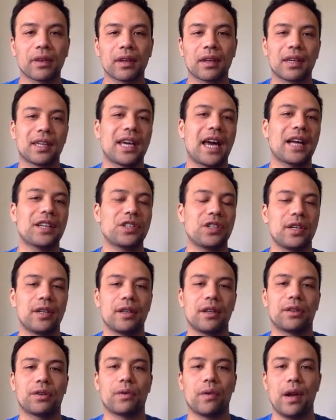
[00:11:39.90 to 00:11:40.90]
catching
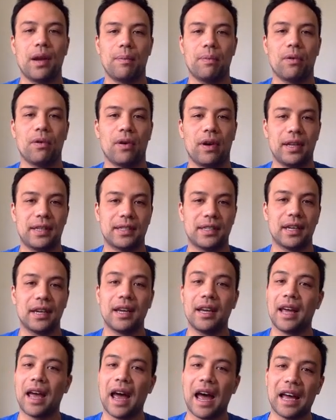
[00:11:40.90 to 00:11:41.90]
the 3 points
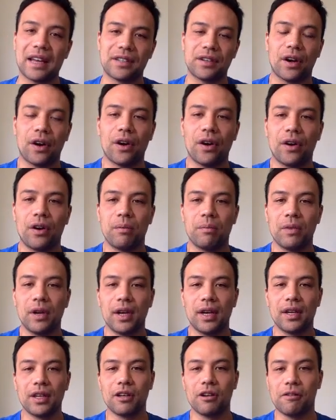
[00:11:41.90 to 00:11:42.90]
at home.
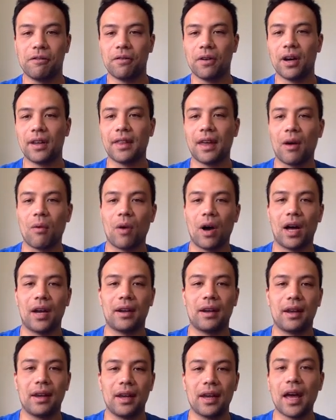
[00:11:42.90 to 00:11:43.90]
You'll find that
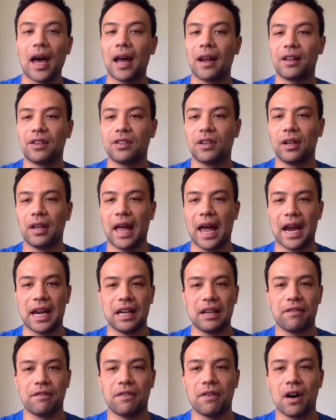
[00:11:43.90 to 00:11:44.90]
one at
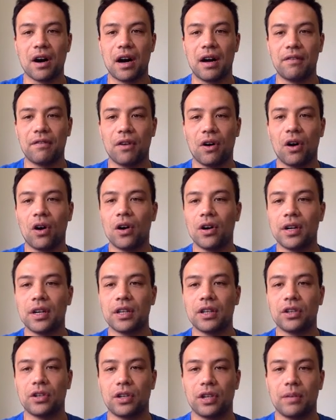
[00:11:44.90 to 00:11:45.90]
$1.85 on
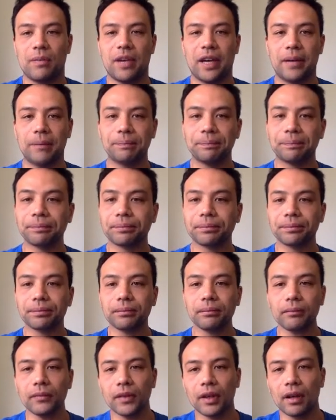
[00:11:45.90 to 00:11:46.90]
Unibet.
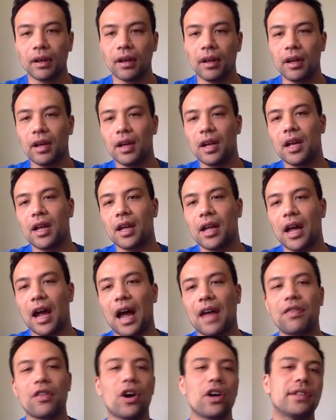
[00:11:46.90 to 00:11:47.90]

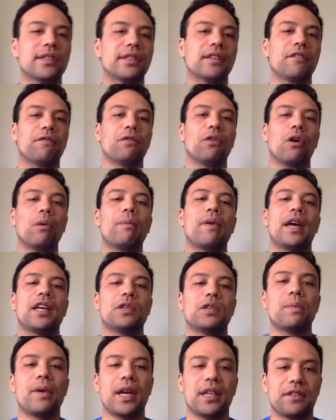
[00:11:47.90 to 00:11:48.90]
And those are the 4
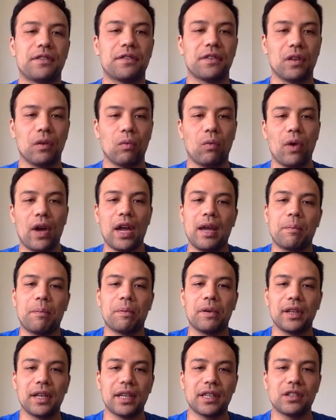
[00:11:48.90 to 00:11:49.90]
best bets for the week.
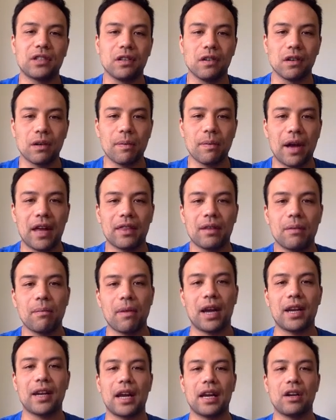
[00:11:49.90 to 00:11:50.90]
But let's talk about the
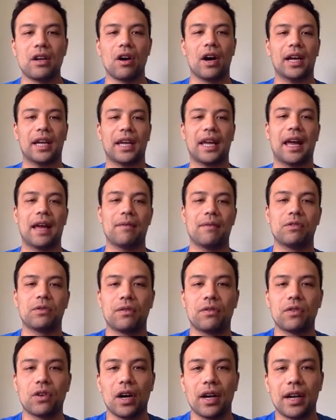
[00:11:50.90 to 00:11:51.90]
Monday night games.
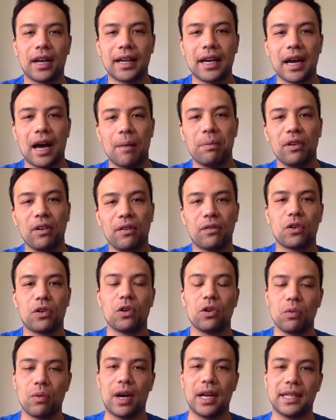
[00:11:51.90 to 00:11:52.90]
We've got a couple of
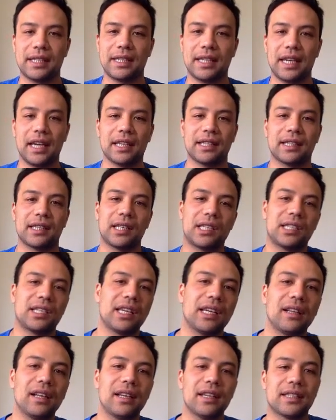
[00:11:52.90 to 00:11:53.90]
good ones here. It's the
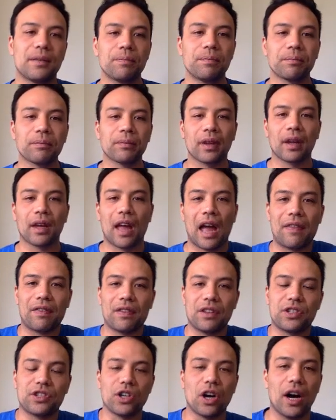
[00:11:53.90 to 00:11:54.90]
Steelers at the
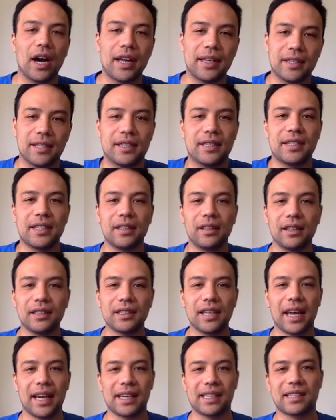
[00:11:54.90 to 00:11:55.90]
Giants. The Steelers
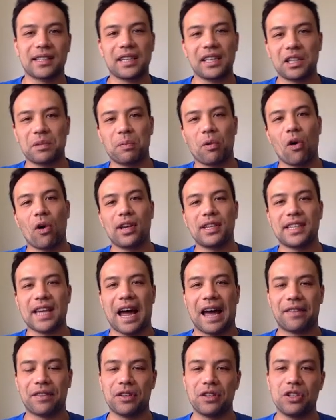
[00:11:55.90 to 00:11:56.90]
laying 6 points
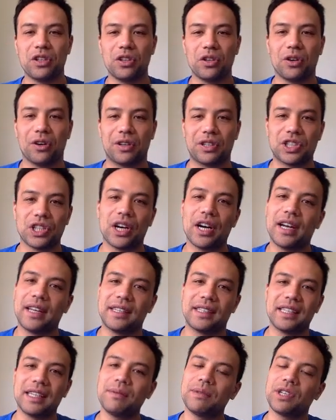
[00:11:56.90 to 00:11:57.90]
at the New York Giants.
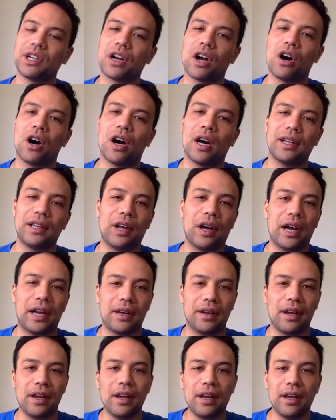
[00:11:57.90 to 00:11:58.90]
Seems like a high line
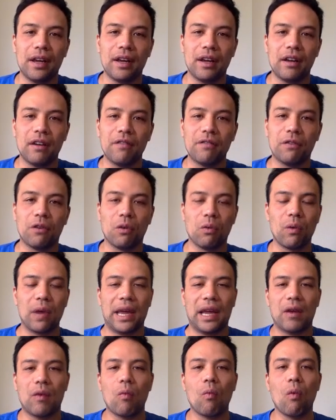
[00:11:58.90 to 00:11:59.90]
for
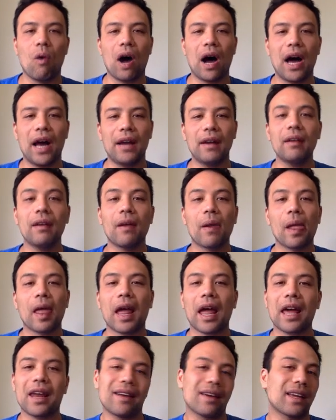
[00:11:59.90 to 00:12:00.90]
week 1.
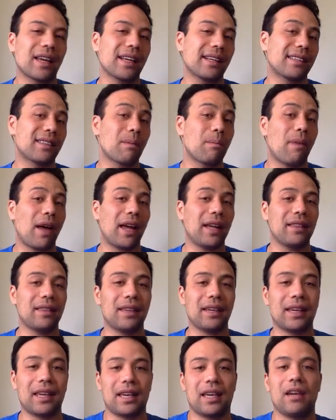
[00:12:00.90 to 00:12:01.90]
And I guess the main
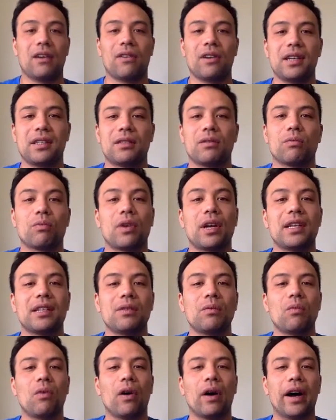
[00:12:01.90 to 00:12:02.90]
thing here is the
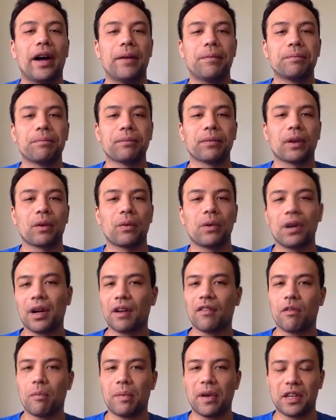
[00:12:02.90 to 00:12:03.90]
reason why we don't
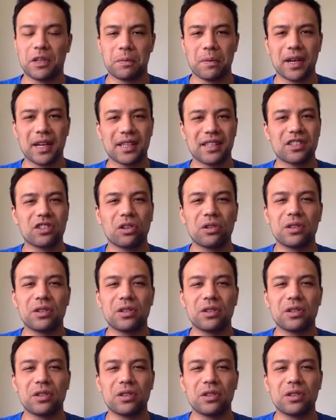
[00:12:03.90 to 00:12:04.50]
have the best bet. It's so